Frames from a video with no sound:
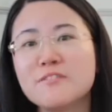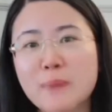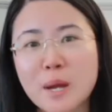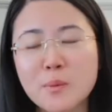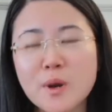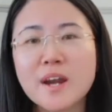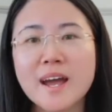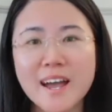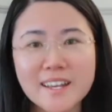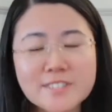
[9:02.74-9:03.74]
my work
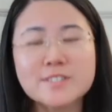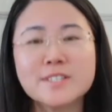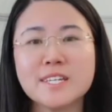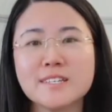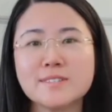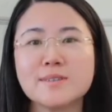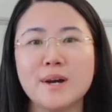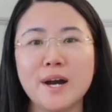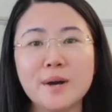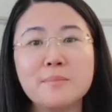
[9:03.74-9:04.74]
actually is to
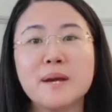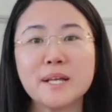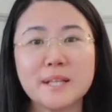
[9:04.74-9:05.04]
help my